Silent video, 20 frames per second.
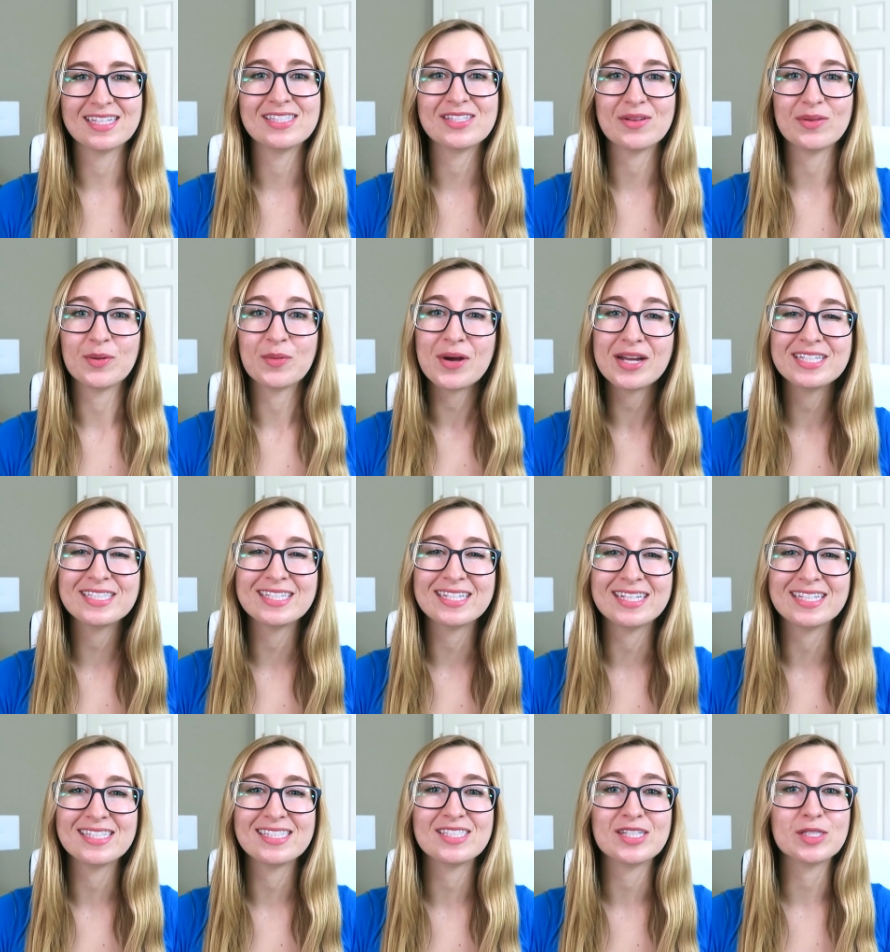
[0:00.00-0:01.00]
And so the question
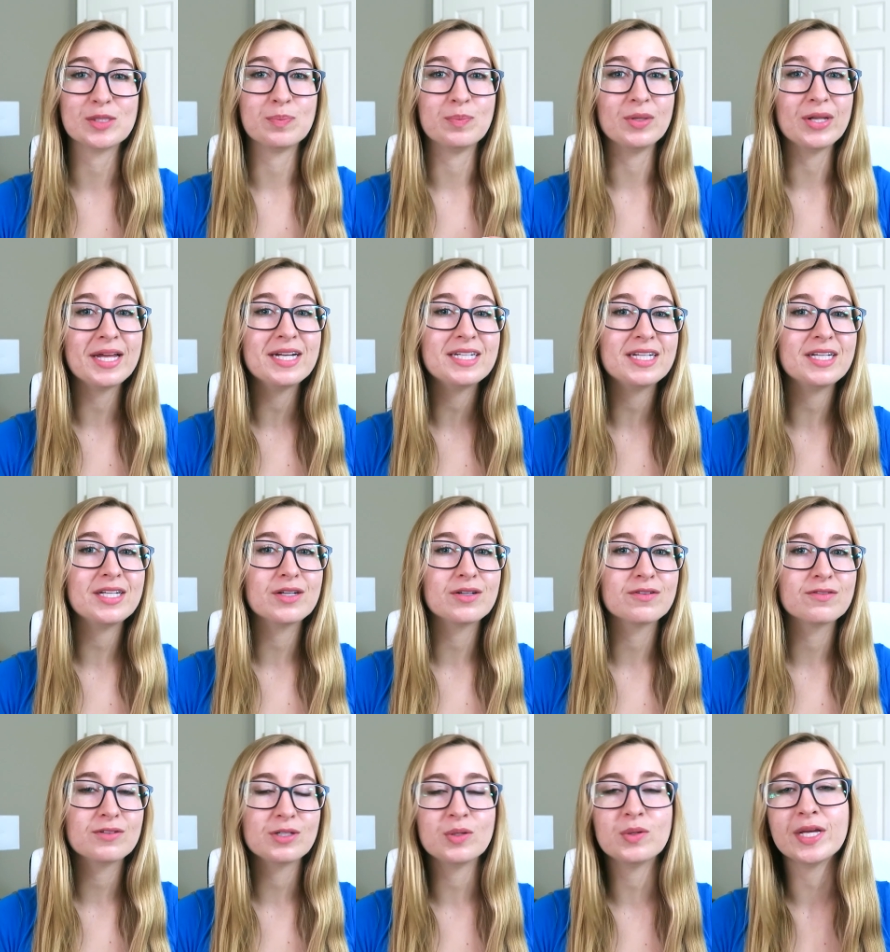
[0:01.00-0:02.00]
is, does blending
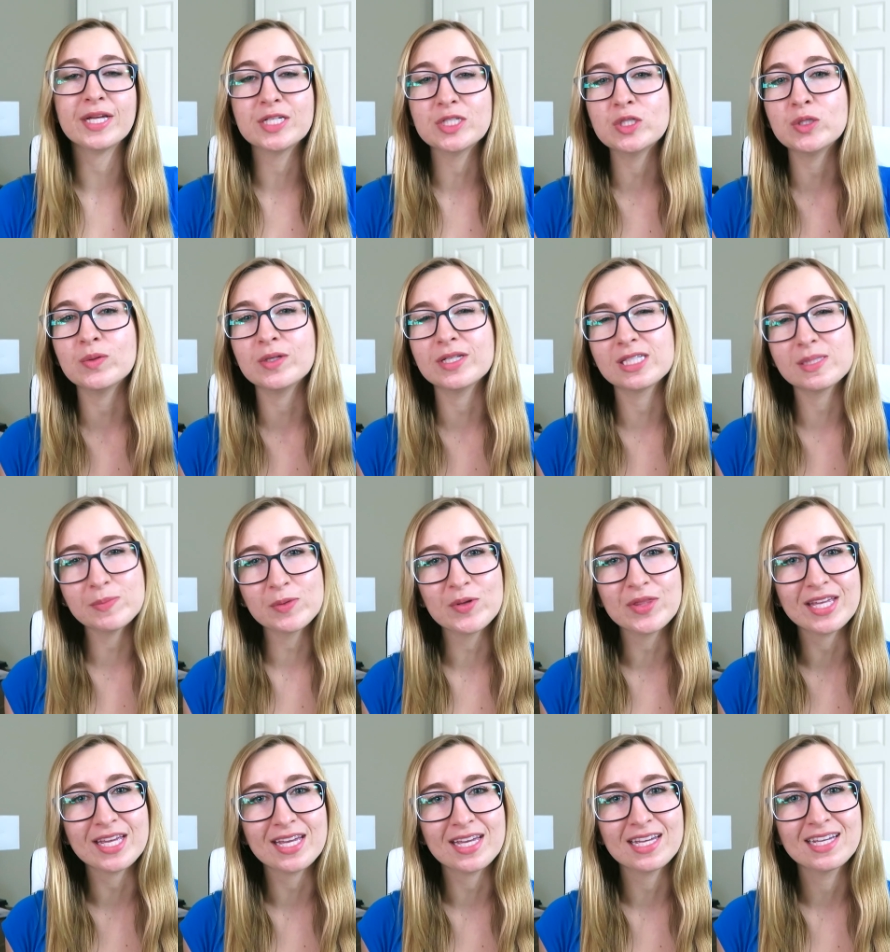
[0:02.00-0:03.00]
your fruit into a
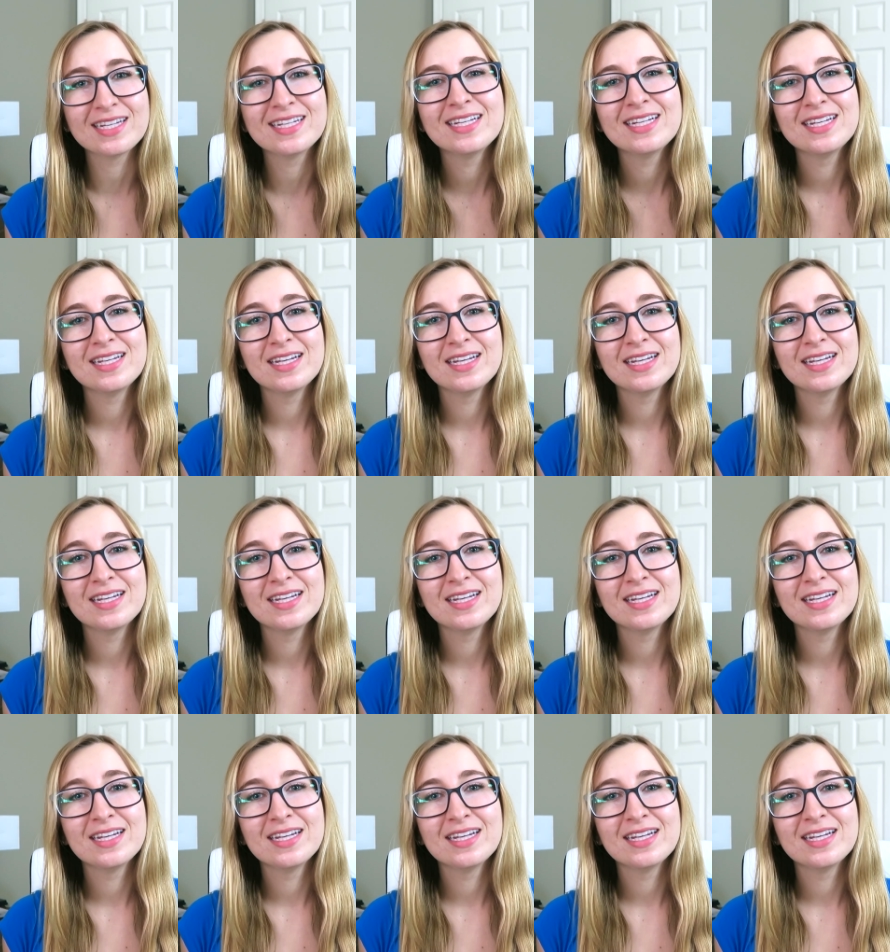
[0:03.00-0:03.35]
smoothie